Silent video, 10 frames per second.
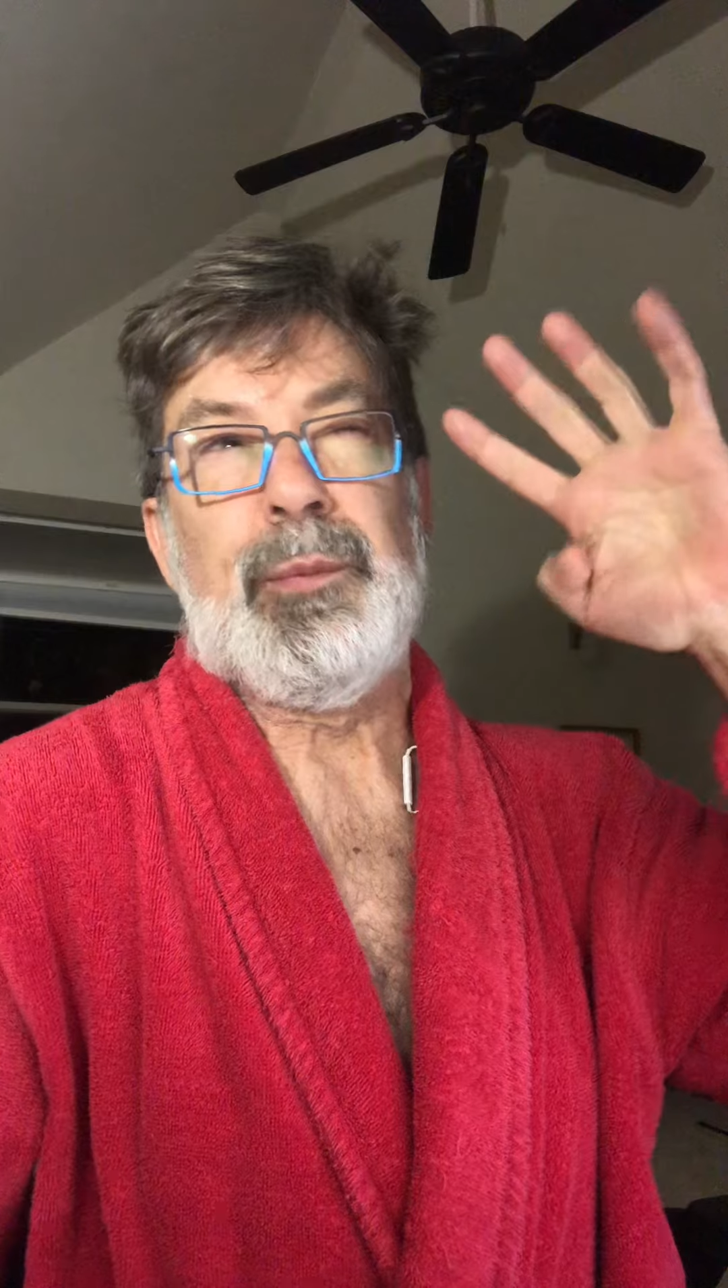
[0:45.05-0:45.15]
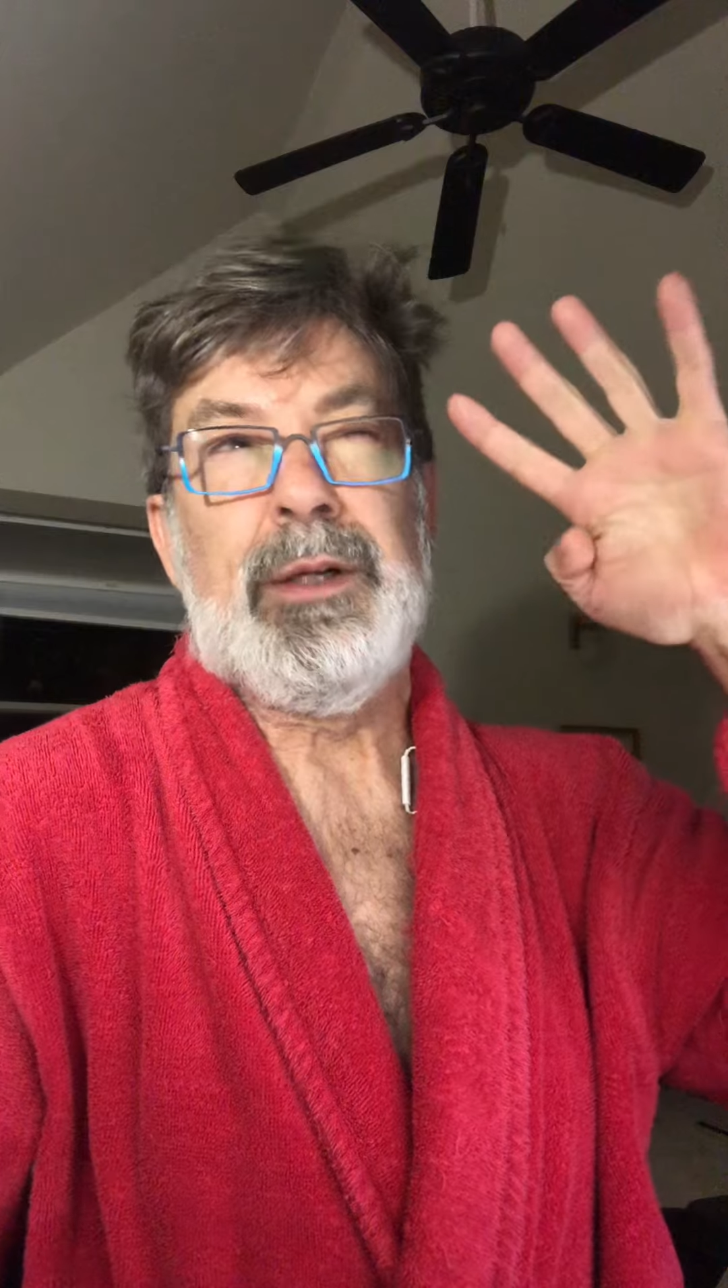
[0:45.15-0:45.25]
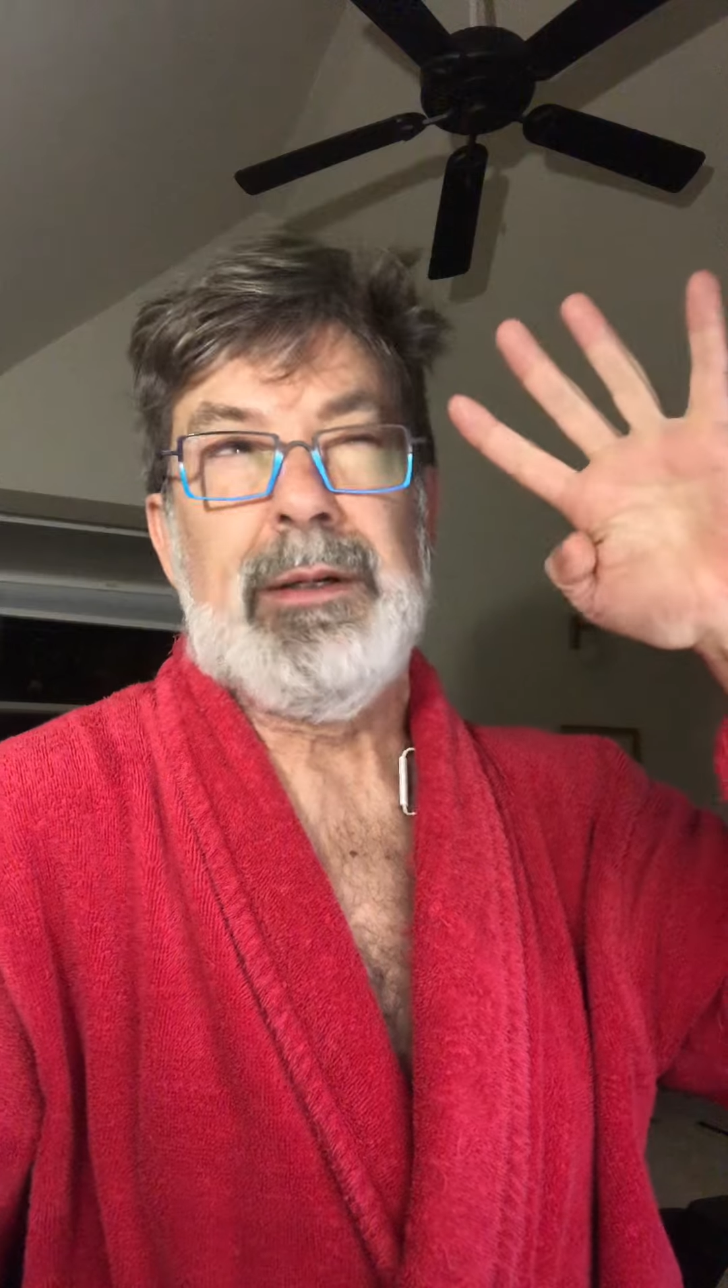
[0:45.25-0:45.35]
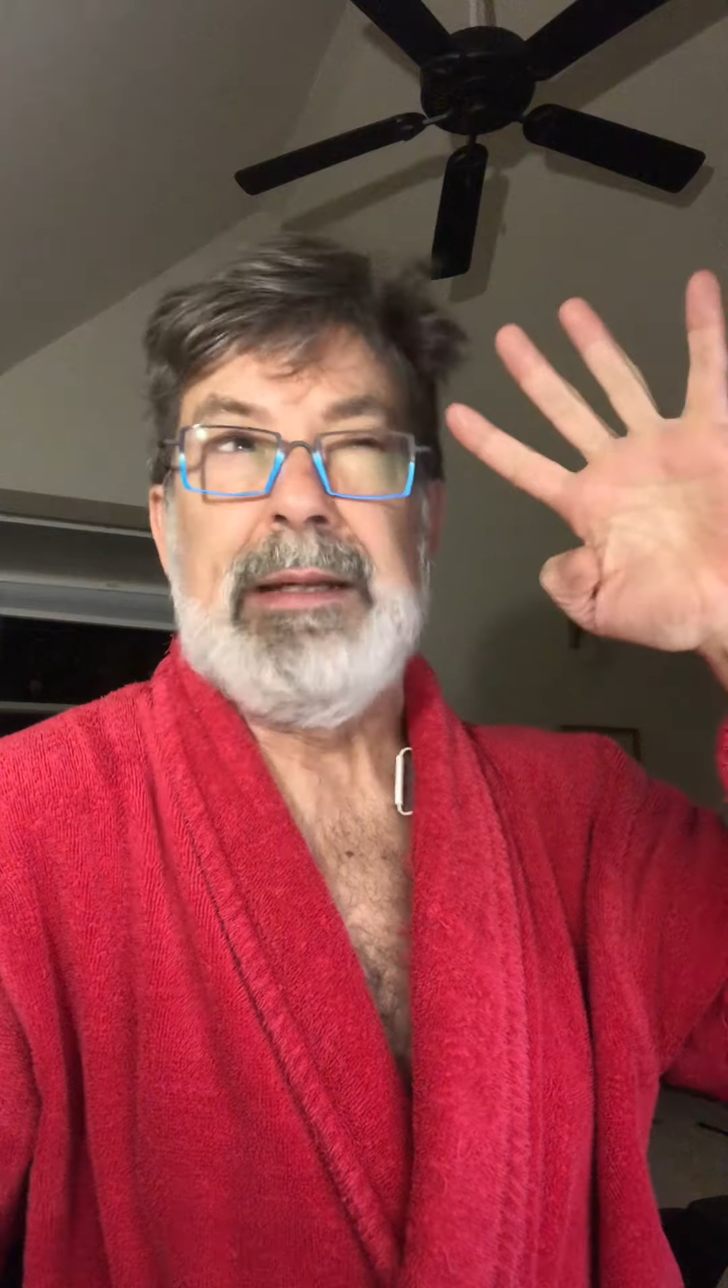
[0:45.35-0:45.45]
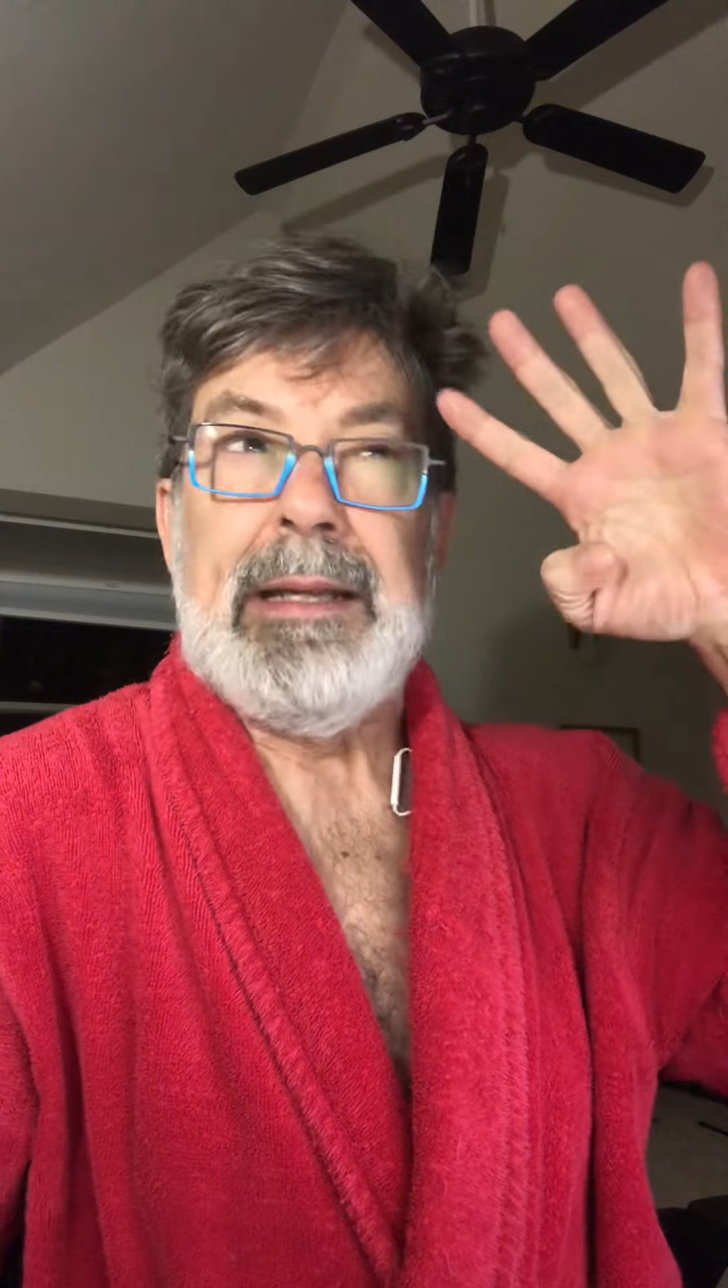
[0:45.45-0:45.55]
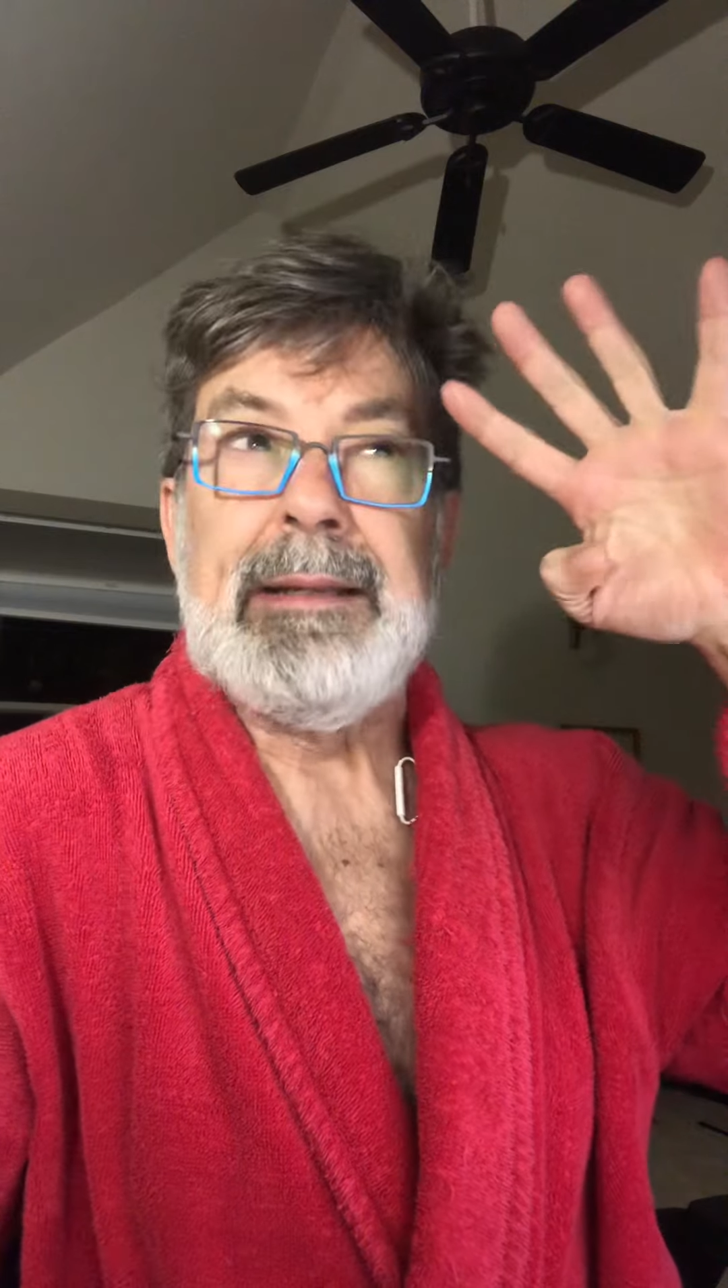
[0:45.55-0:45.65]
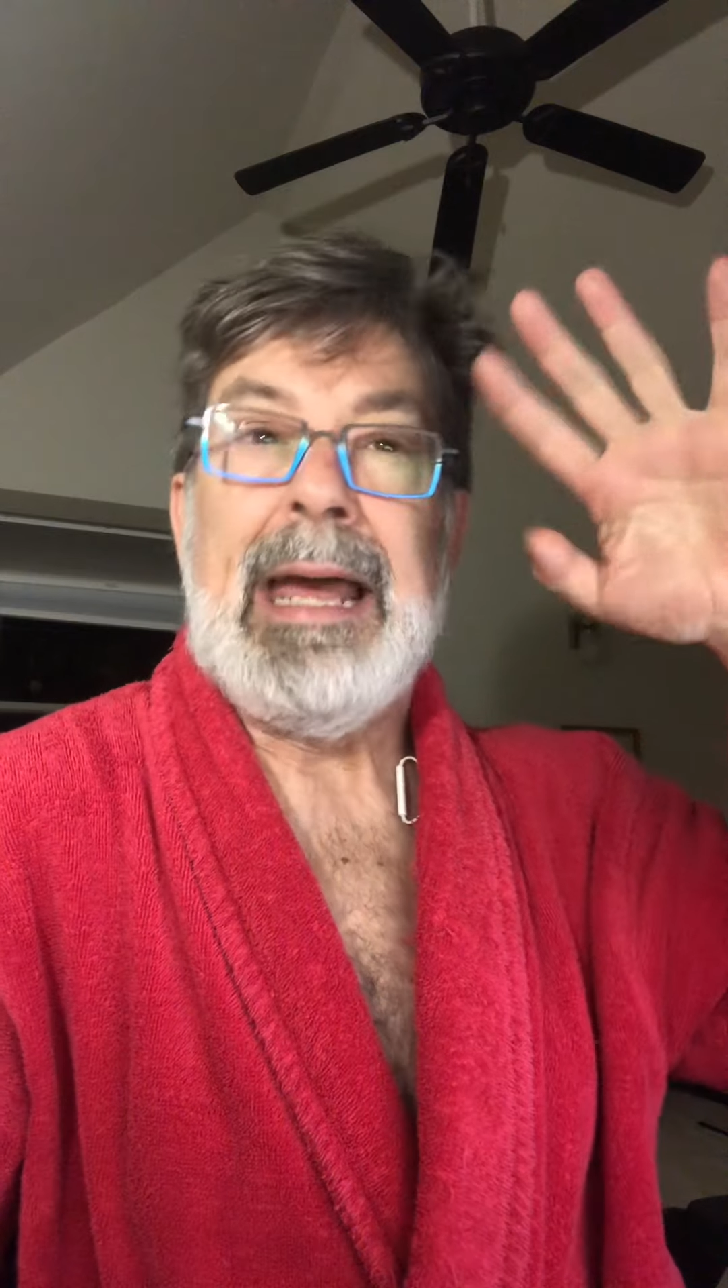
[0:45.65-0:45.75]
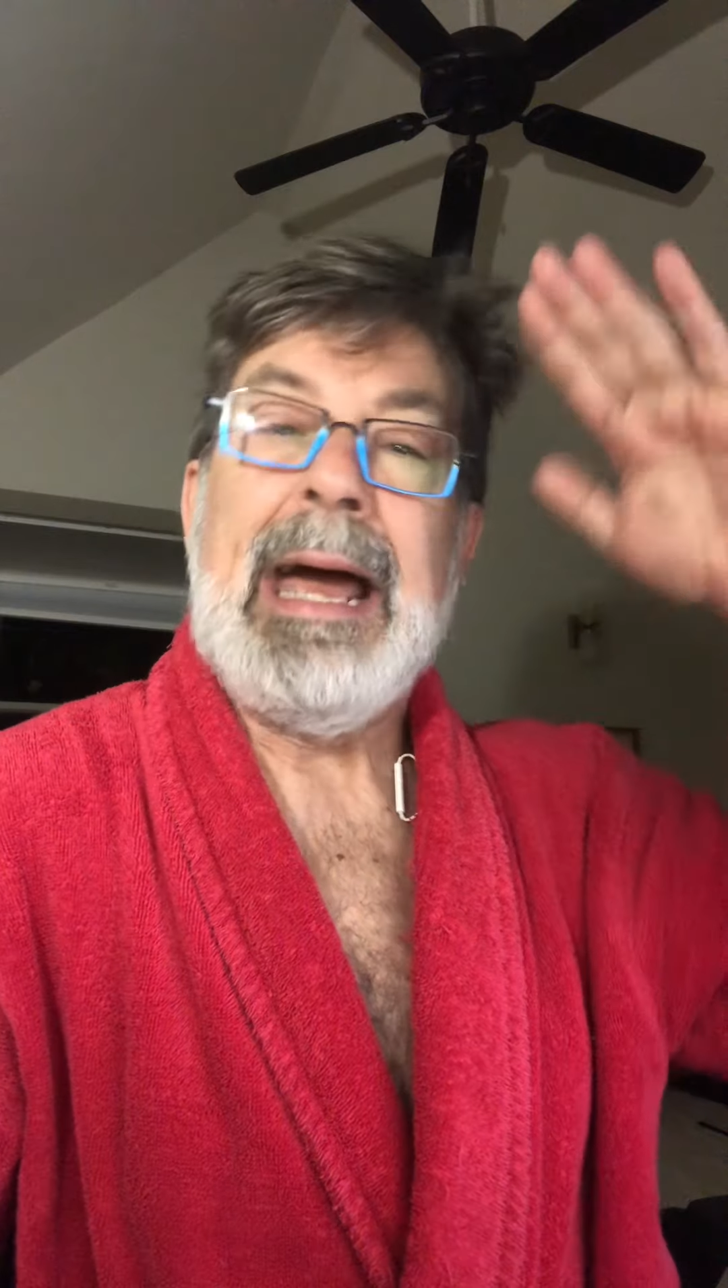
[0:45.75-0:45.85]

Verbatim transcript: we're in